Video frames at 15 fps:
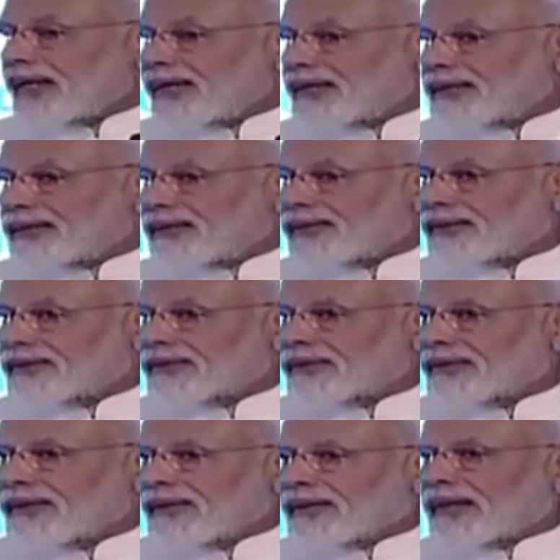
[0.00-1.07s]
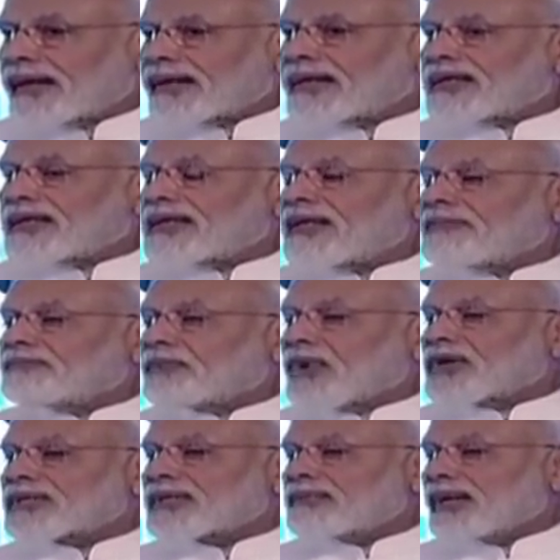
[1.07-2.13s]
said that it is
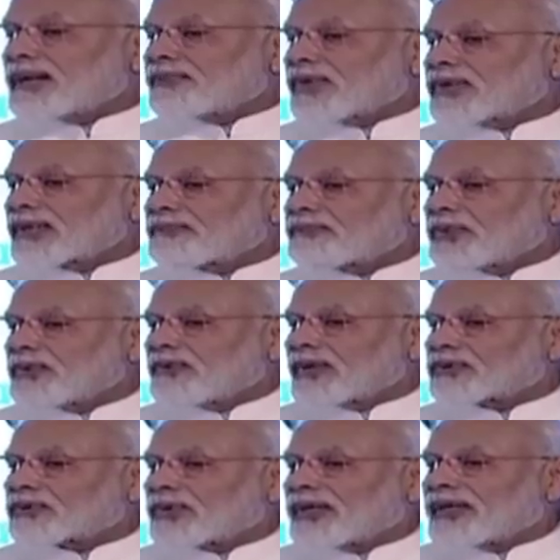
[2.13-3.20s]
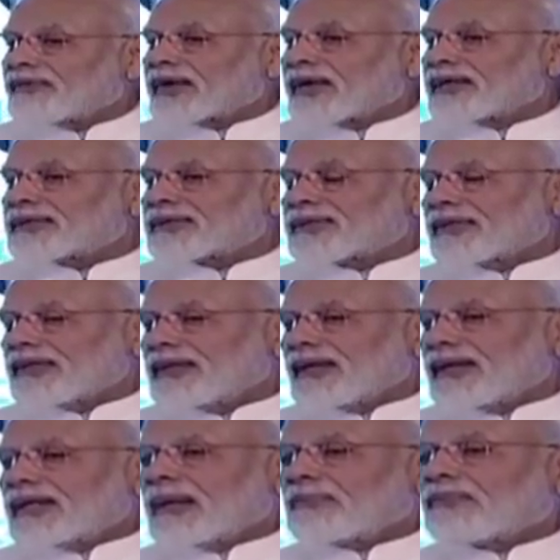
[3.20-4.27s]
impossible for the poor to leverage
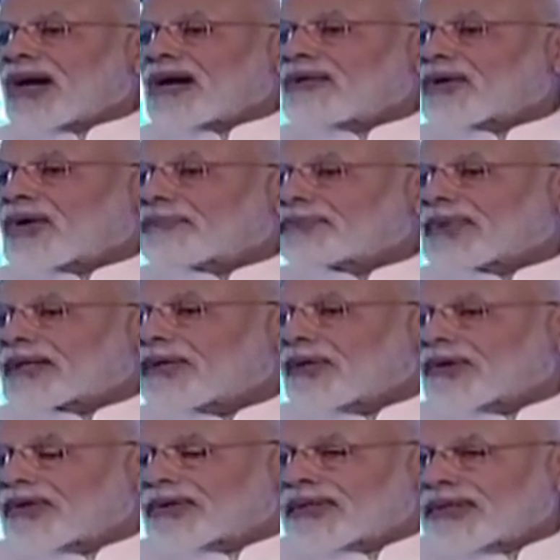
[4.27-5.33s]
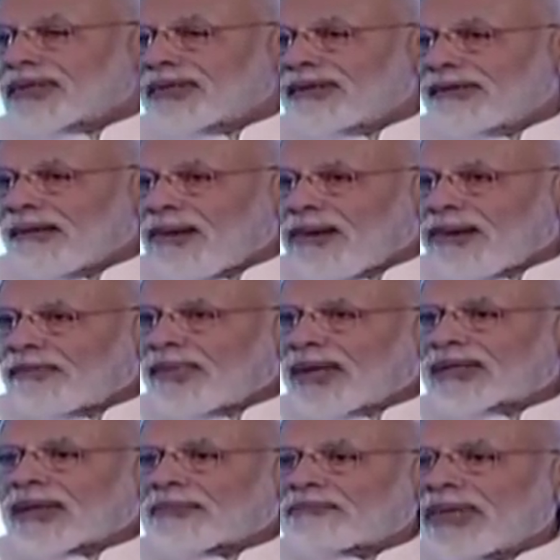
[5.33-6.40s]
the power of technology,
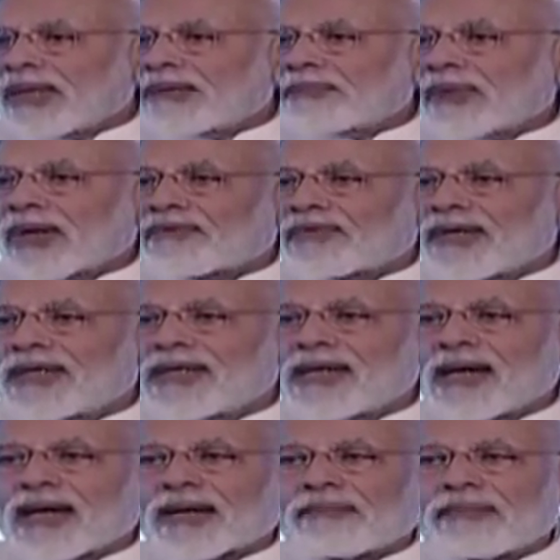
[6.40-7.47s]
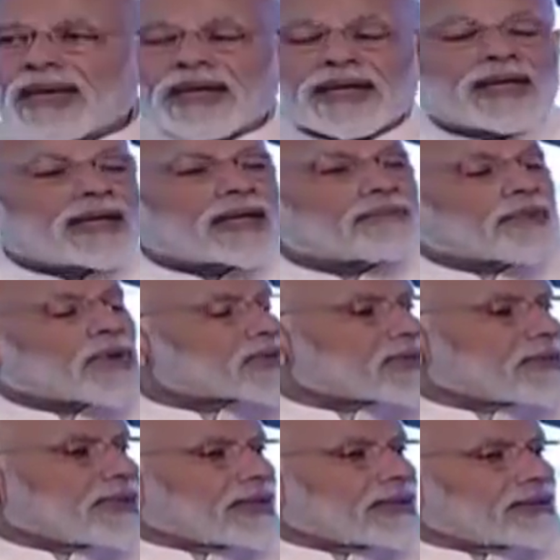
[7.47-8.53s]
but the people of India are making it
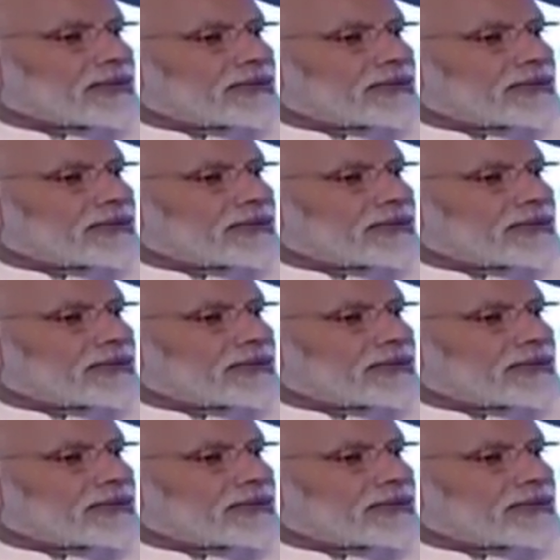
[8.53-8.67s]
possible.